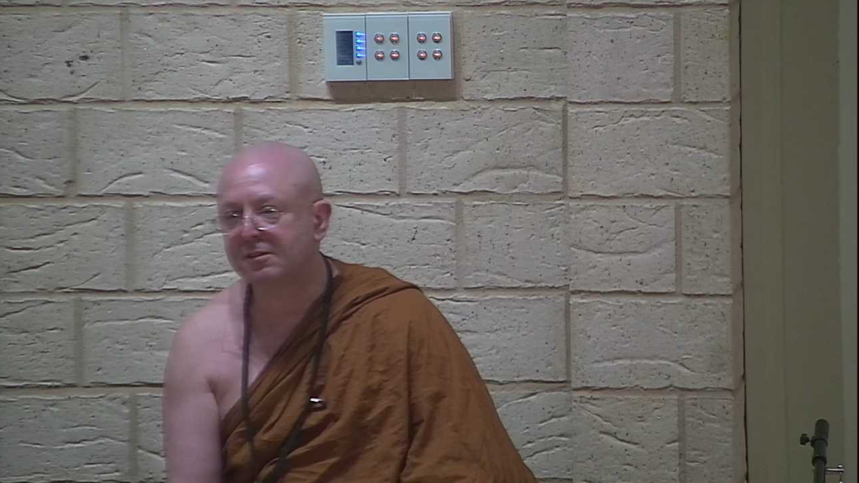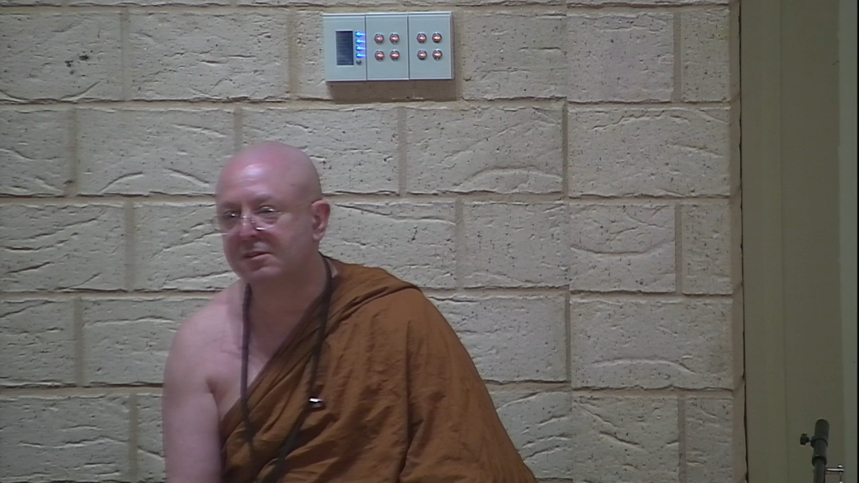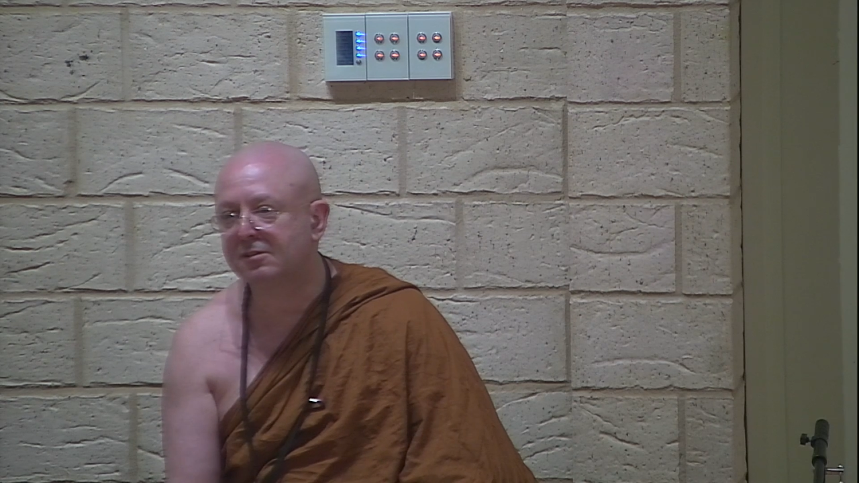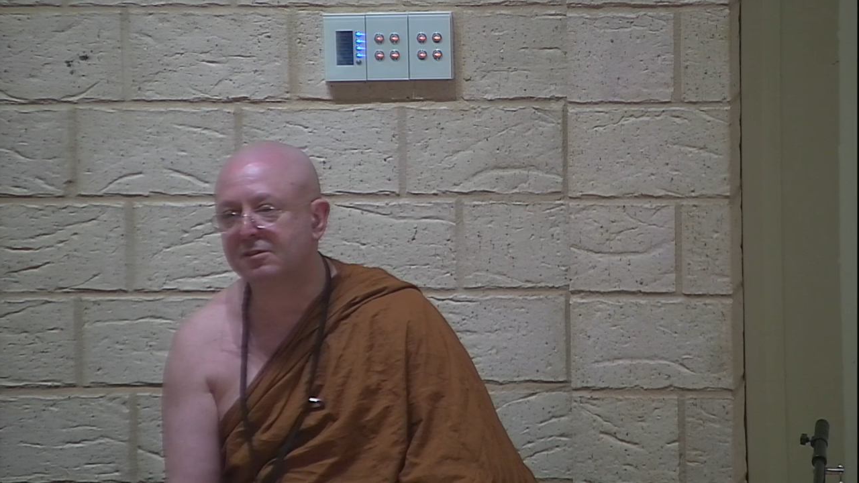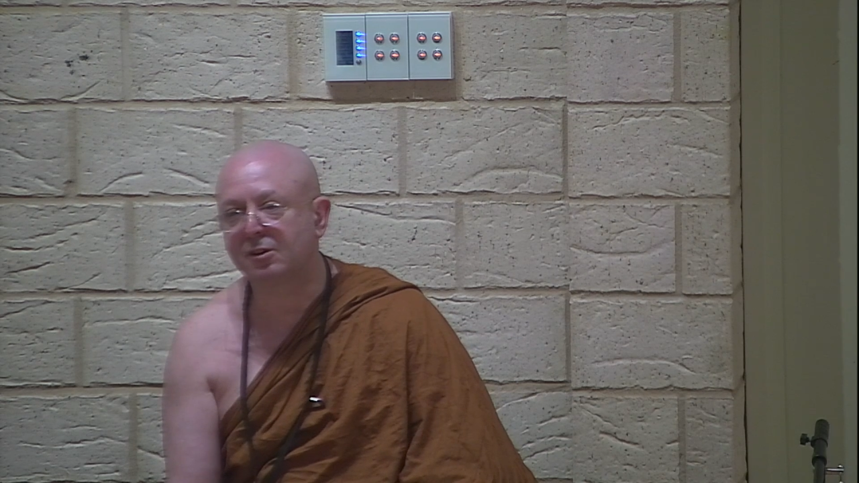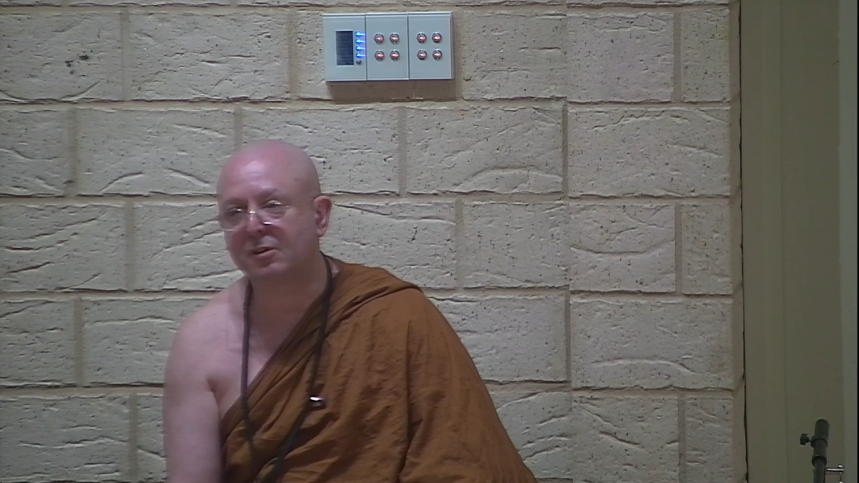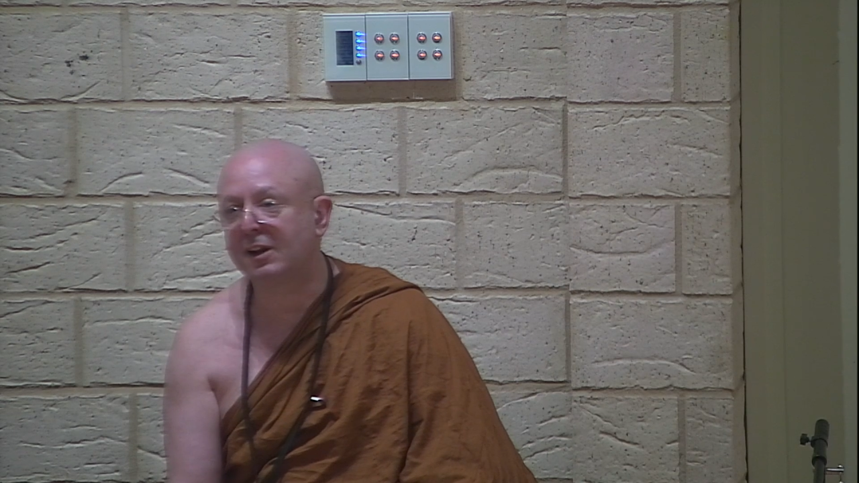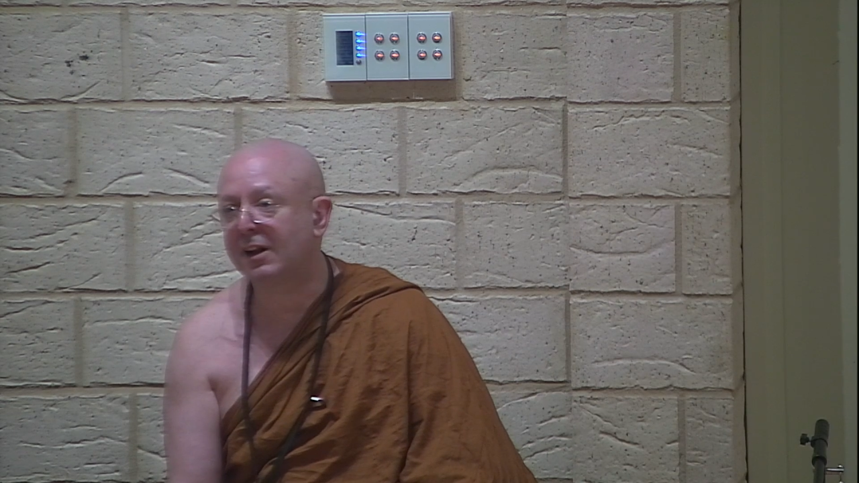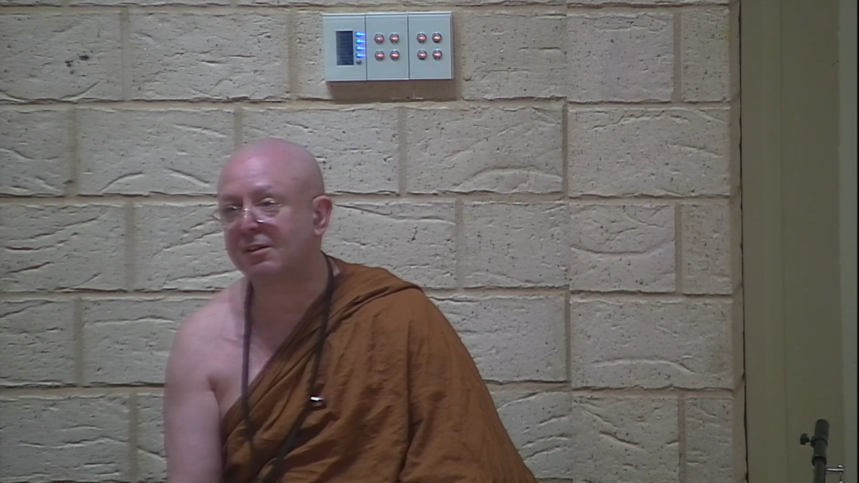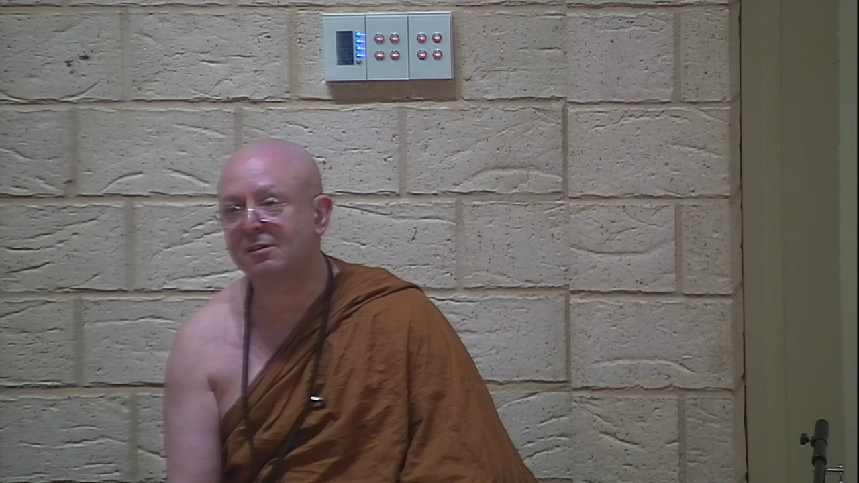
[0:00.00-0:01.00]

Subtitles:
So that